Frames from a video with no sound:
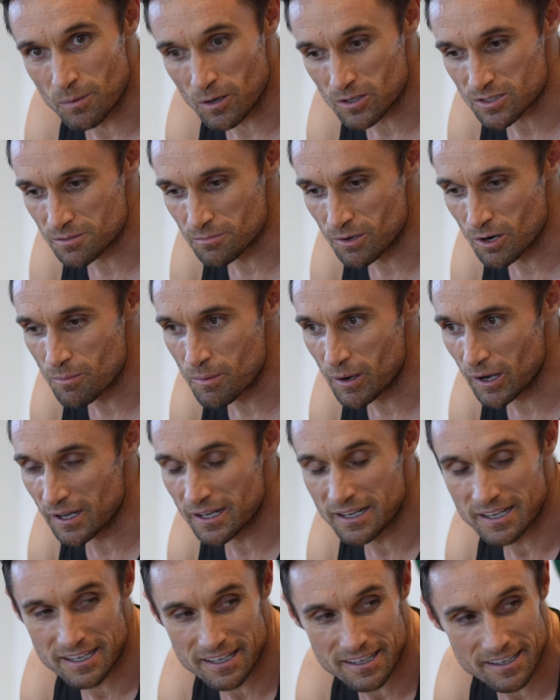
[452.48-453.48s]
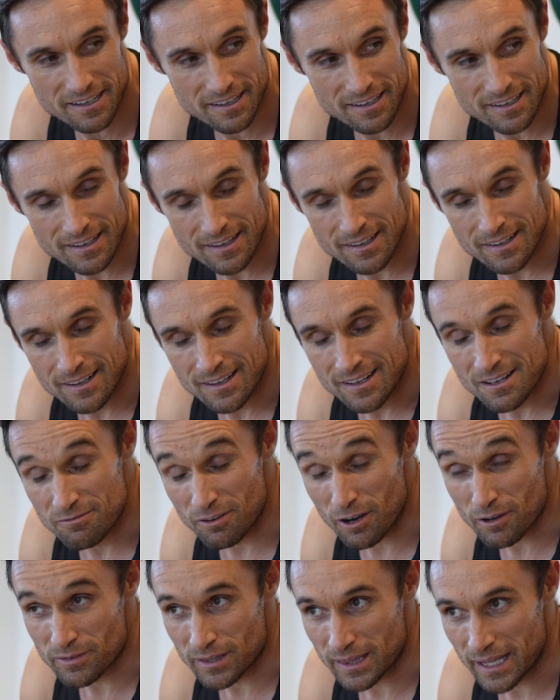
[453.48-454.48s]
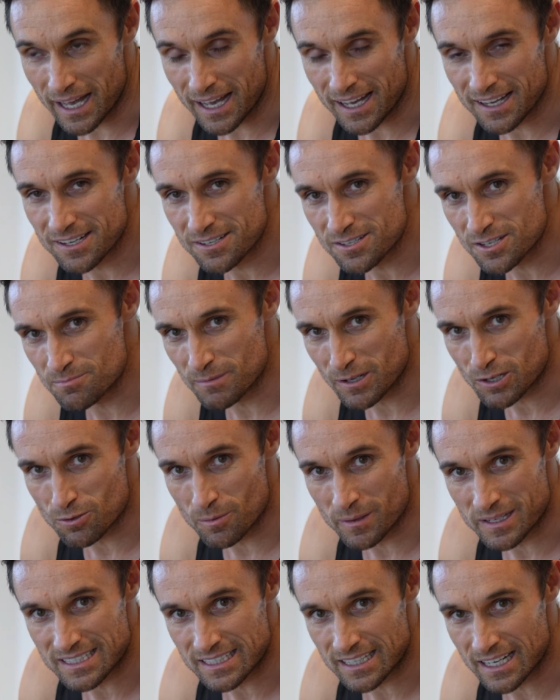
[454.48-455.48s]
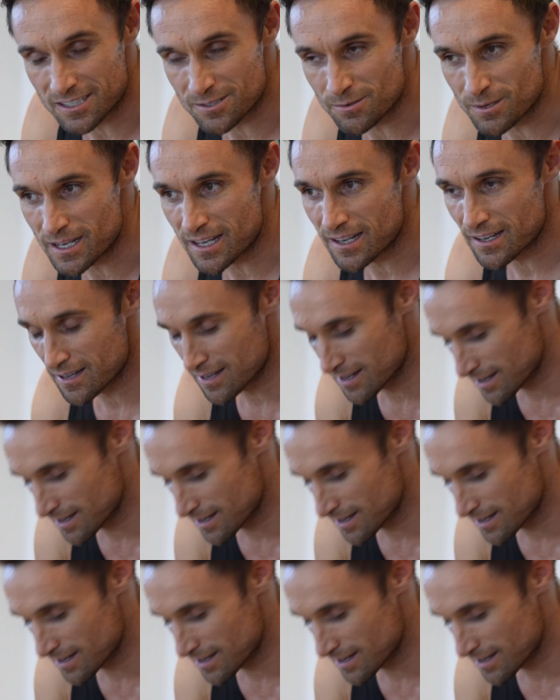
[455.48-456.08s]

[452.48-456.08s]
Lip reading: possible. But 5 on that, just make sure I beat it next week.